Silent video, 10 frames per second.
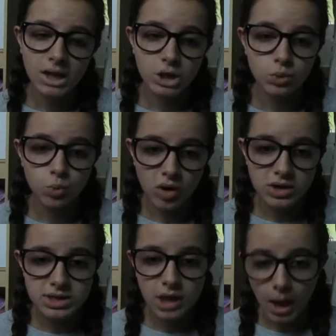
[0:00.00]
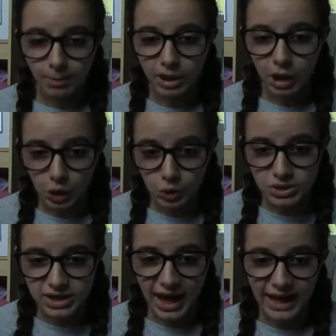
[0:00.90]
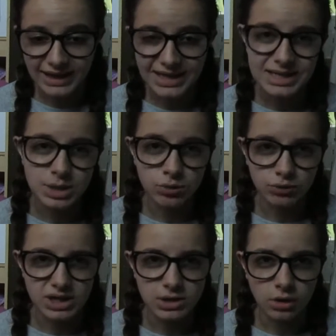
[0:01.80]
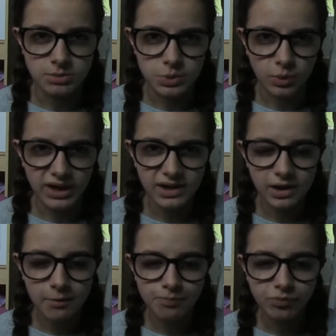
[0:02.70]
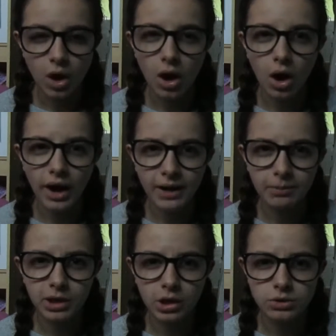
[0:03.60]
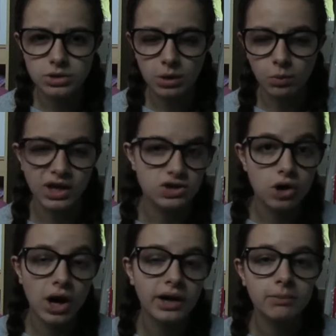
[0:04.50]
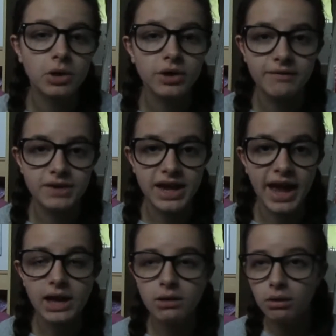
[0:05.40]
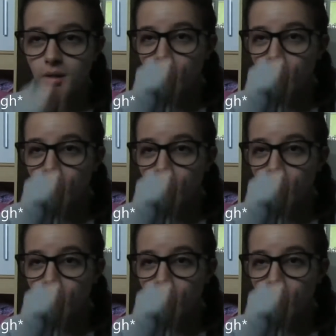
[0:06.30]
You want to upload at least 3 times a week. I try and upload every day.